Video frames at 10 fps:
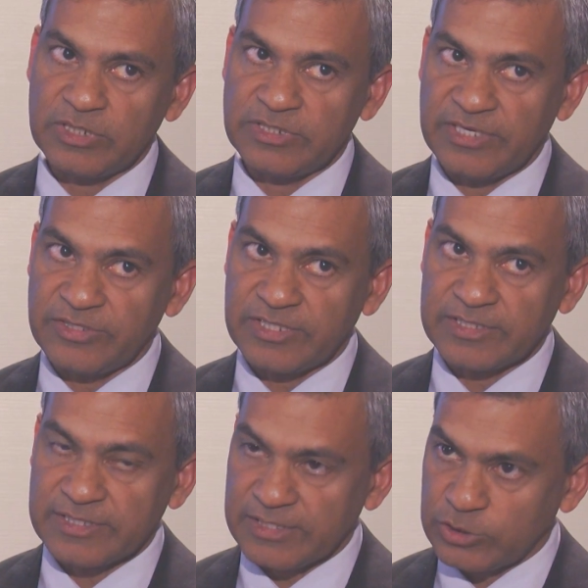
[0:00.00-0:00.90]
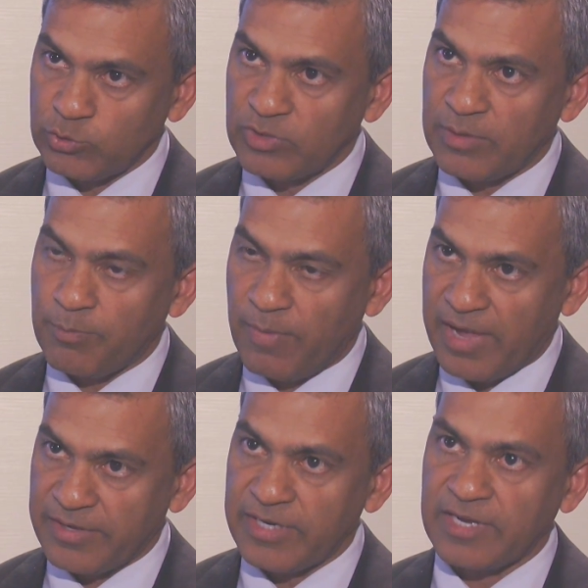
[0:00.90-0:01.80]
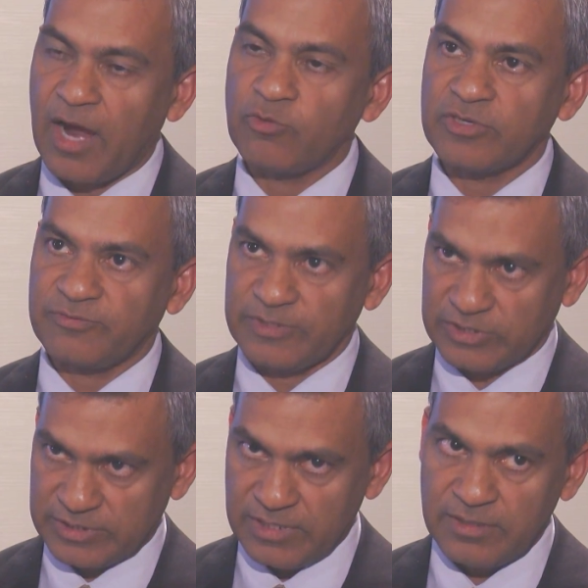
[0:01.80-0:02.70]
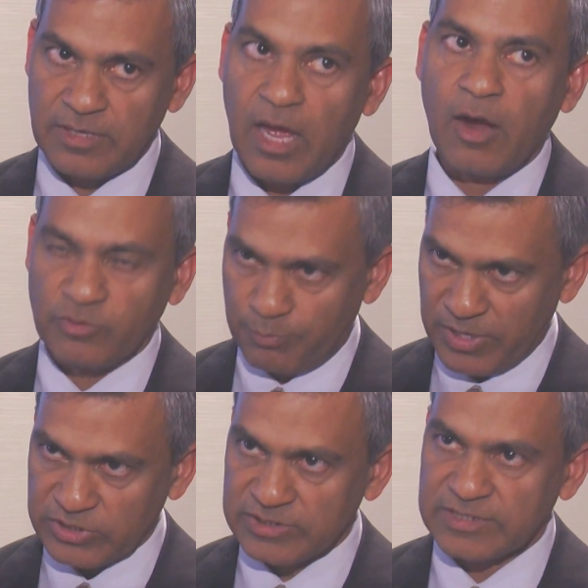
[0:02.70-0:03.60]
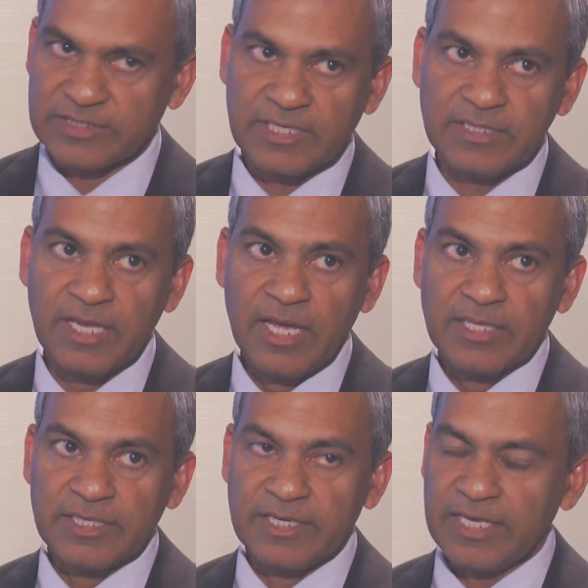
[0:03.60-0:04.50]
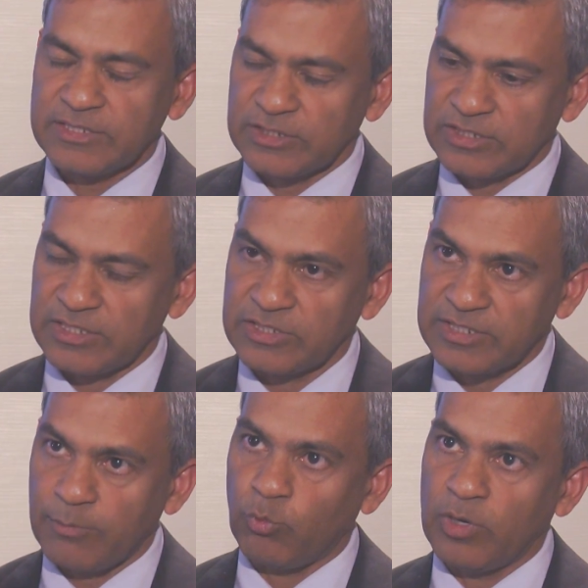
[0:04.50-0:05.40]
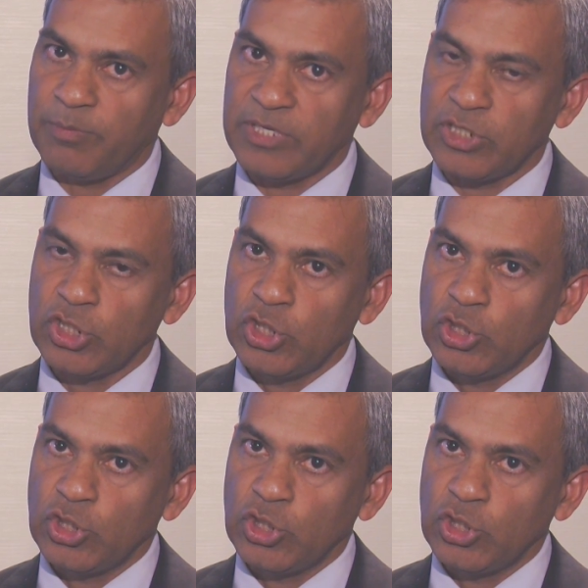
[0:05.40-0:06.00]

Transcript: dendritic cells do not migrate out of his skin, out of patient's skin, the next step will be